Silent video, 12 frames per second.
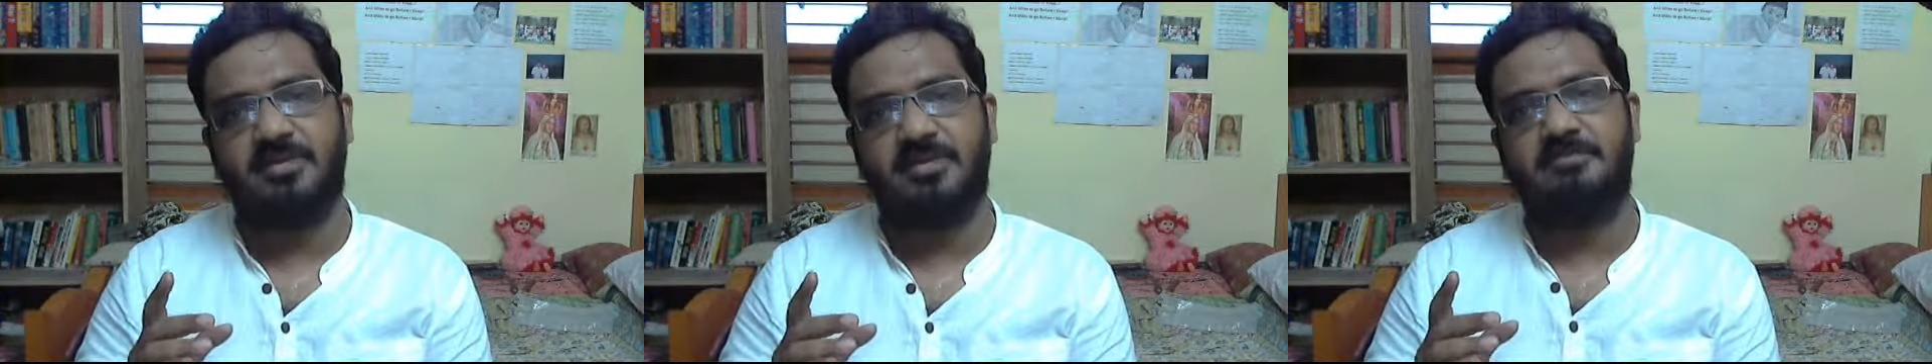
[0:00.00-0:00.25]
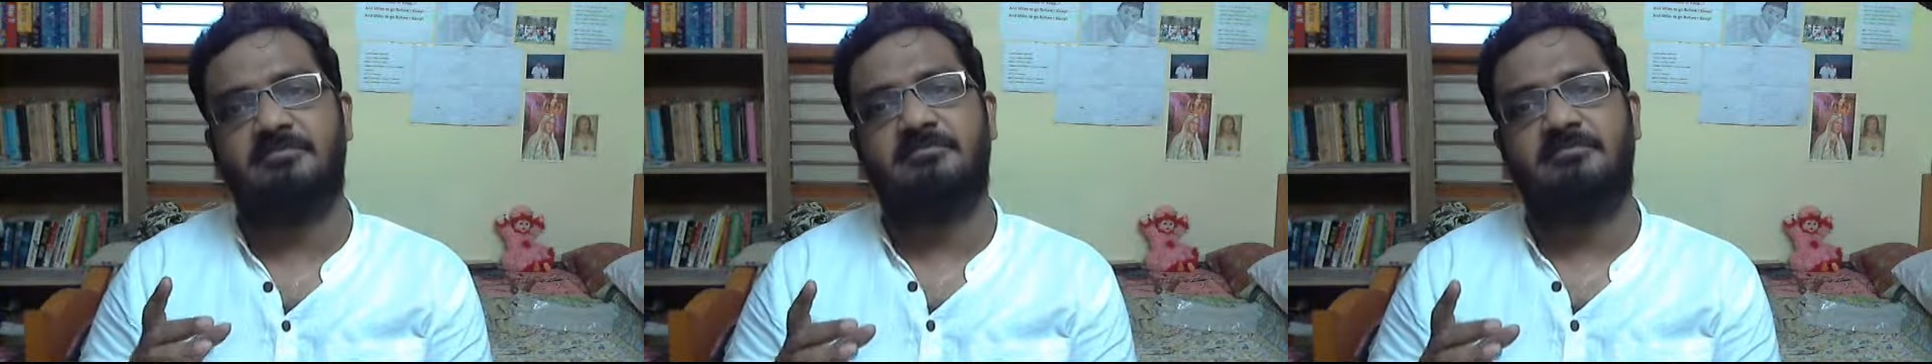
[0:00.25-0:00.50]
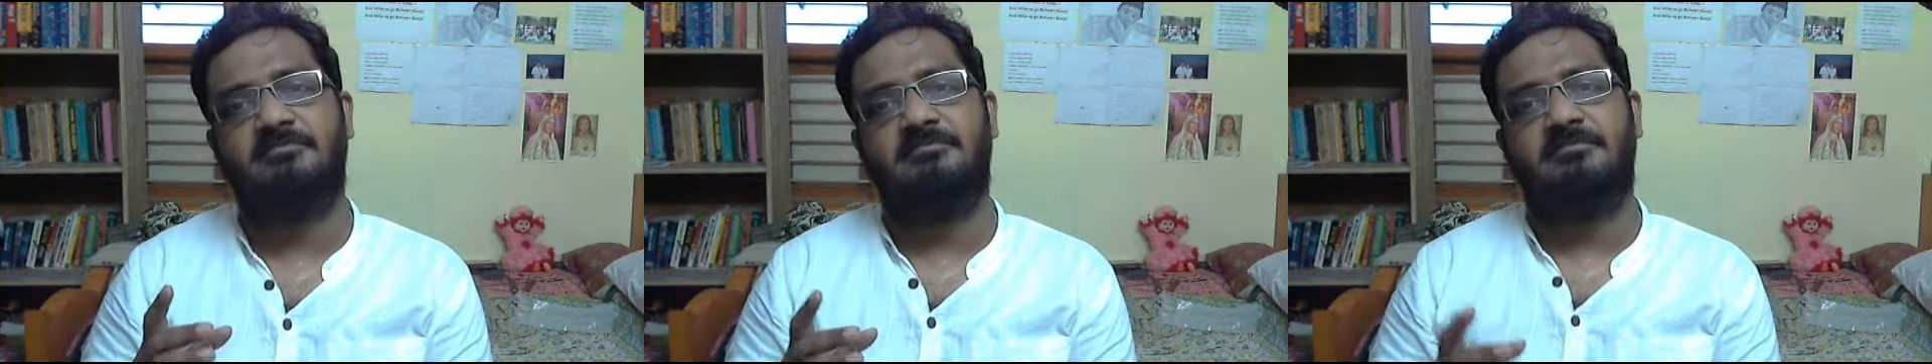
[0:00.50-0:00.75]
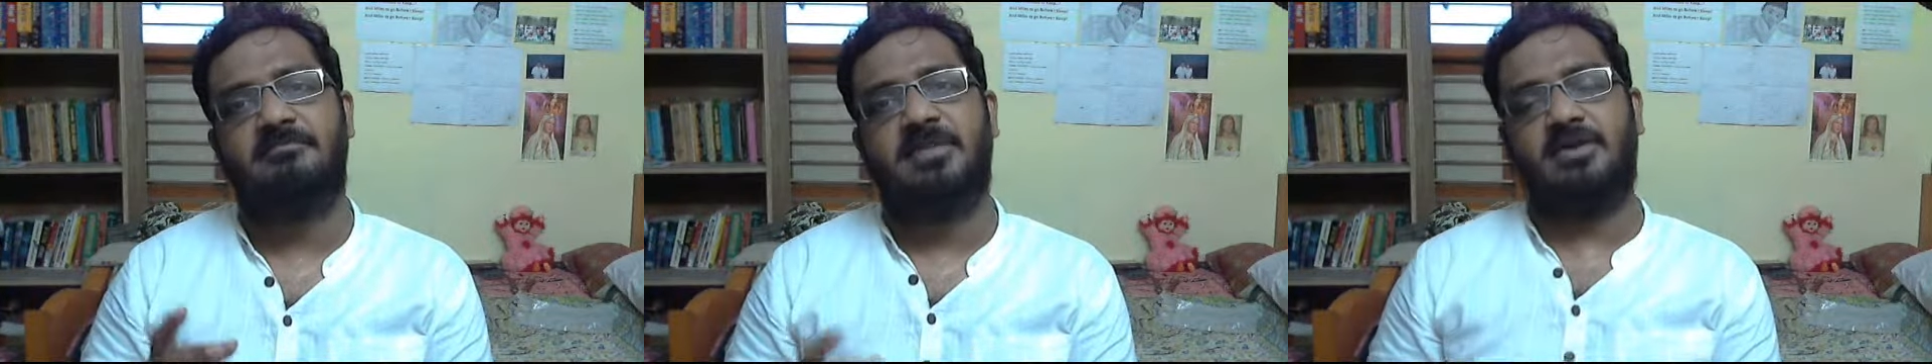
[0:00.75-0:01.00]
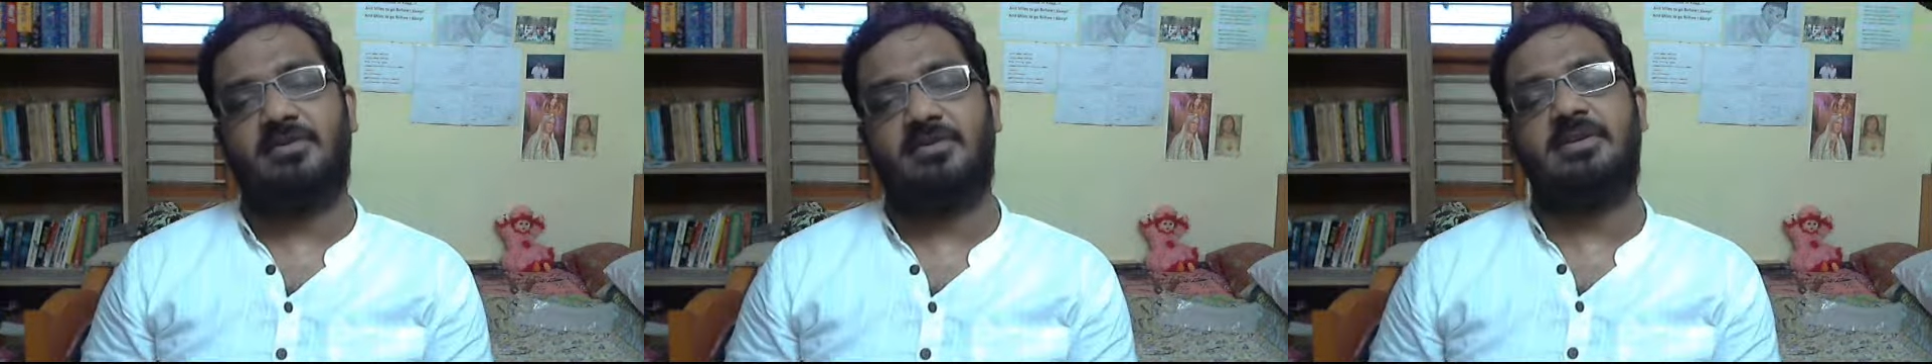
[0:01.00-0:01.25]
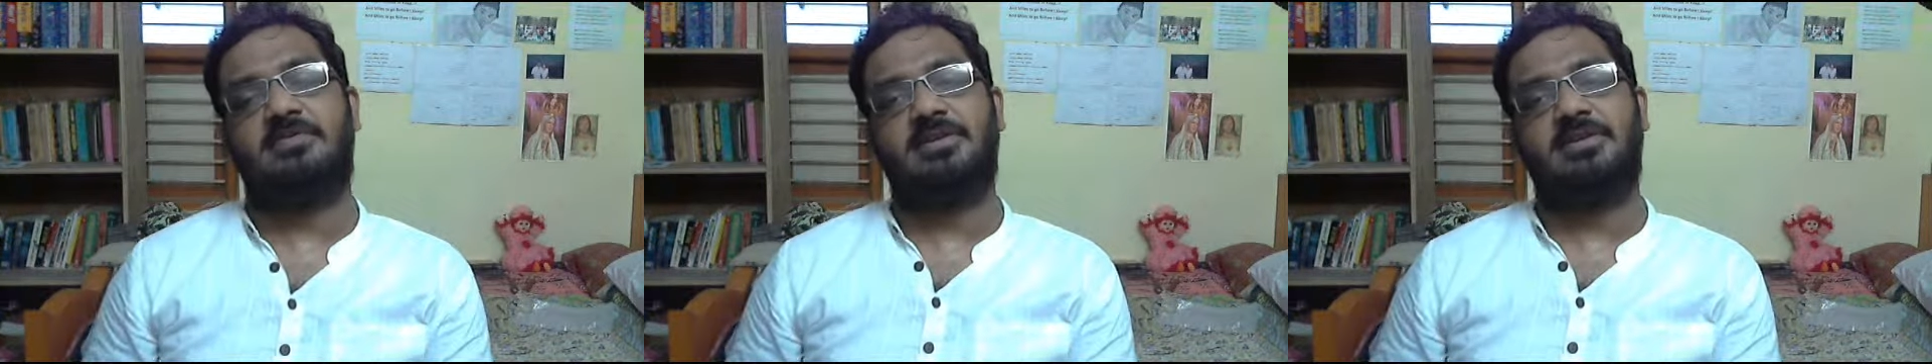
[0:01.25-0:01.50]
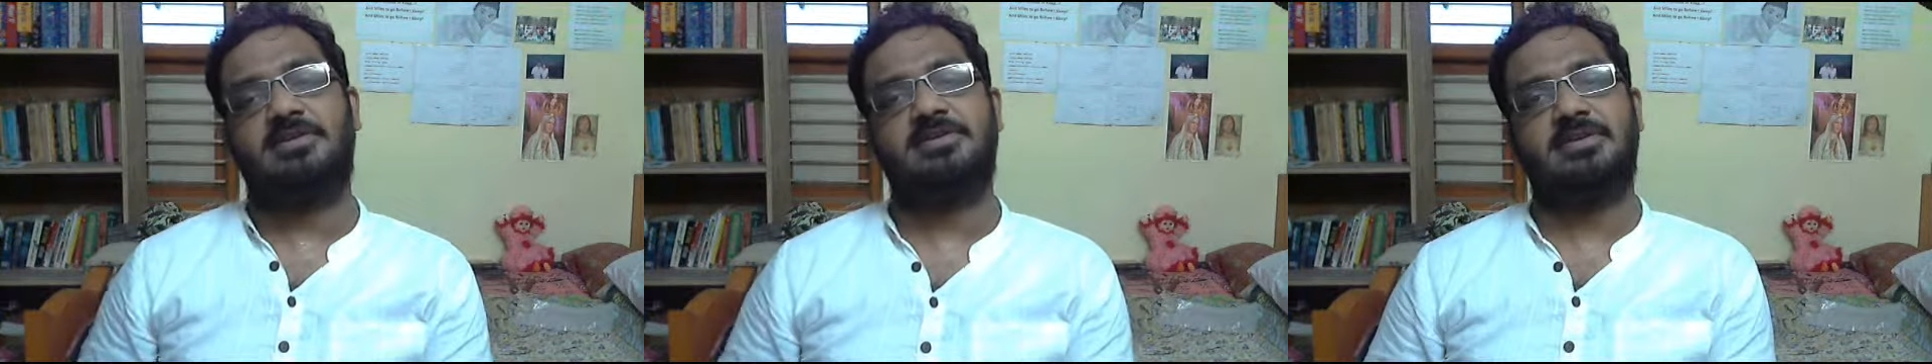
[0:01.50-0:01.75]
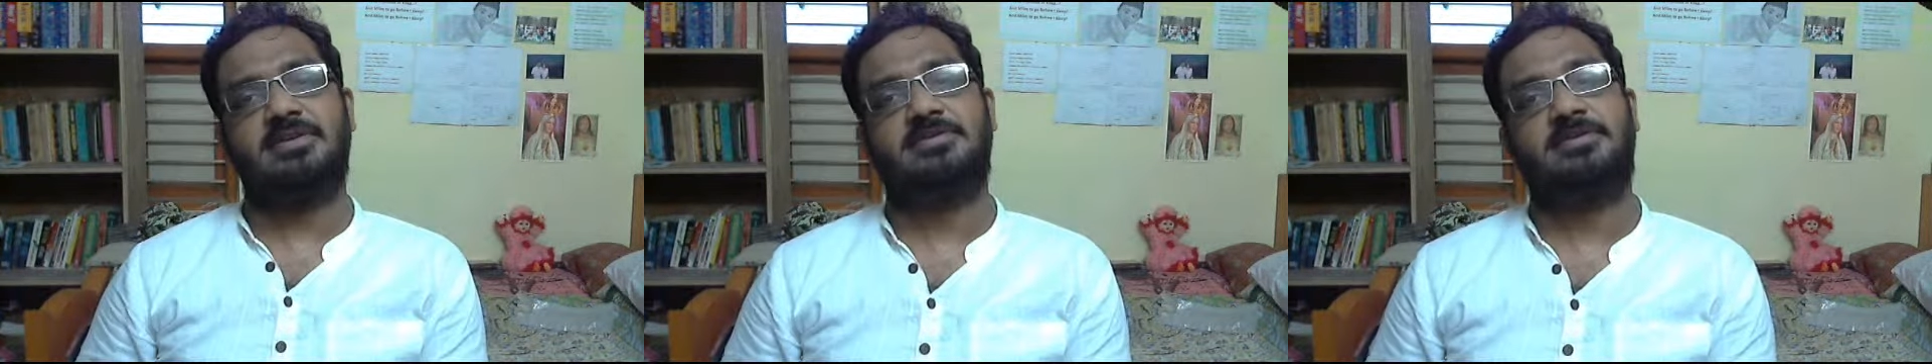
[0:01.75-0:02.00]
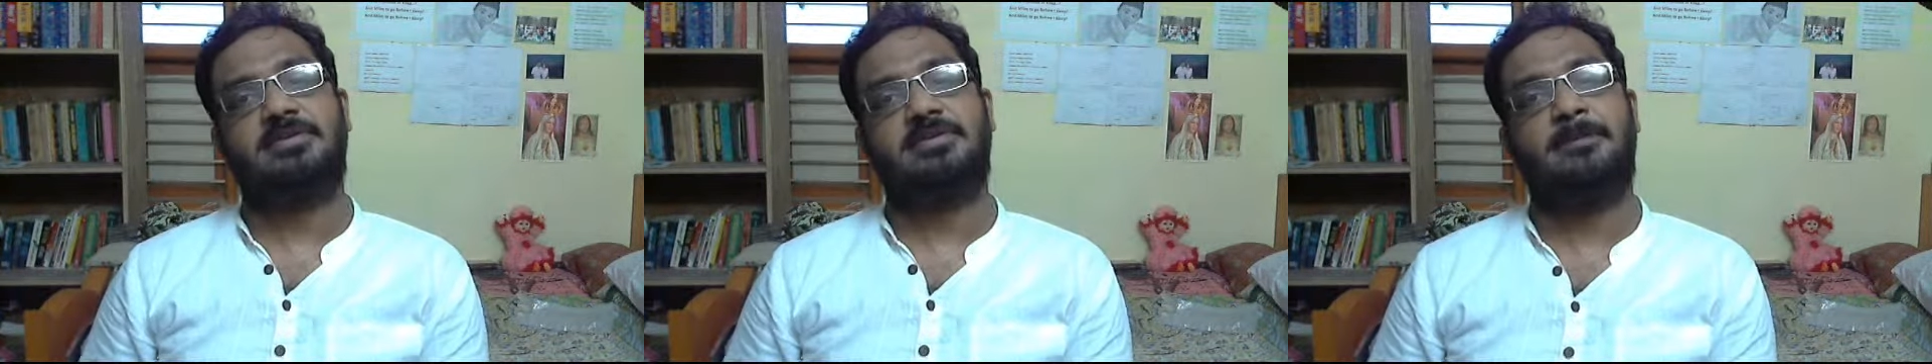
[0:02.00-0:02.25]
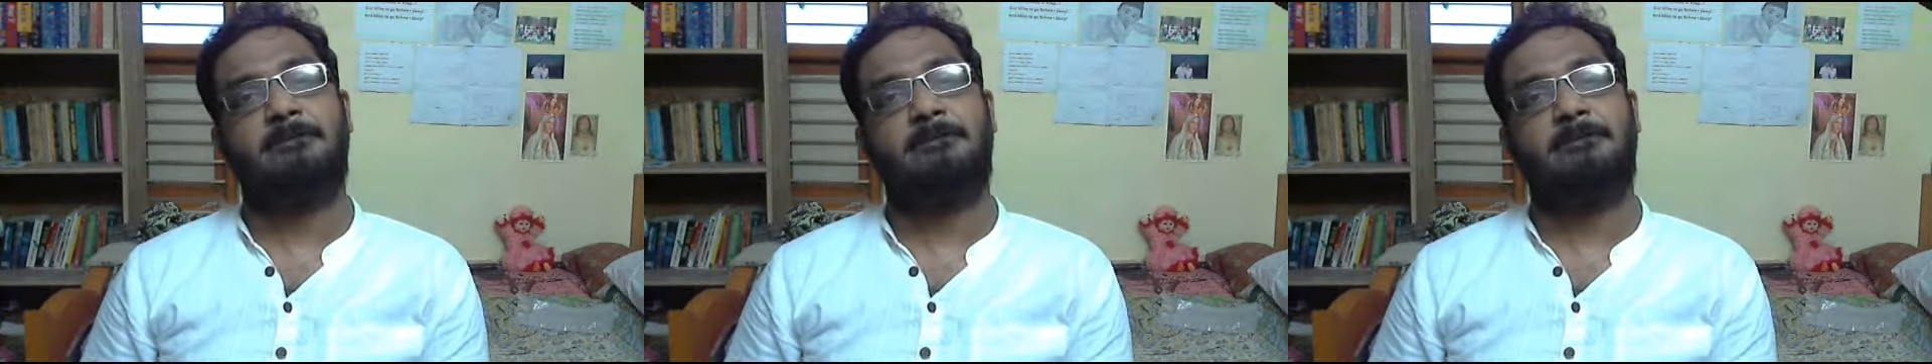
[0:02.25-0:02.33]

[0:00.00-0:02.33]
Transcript: from our animal instincts.